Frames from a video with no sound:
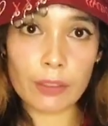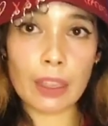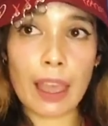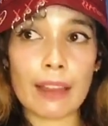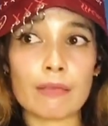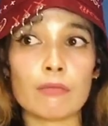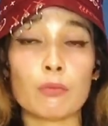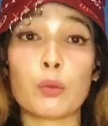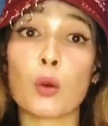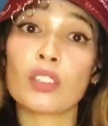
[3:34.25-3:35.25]
then
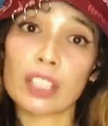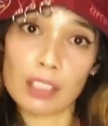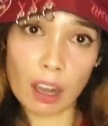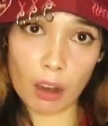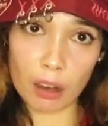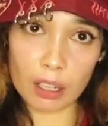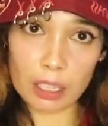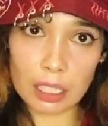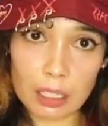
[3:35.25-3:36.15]
broken heart,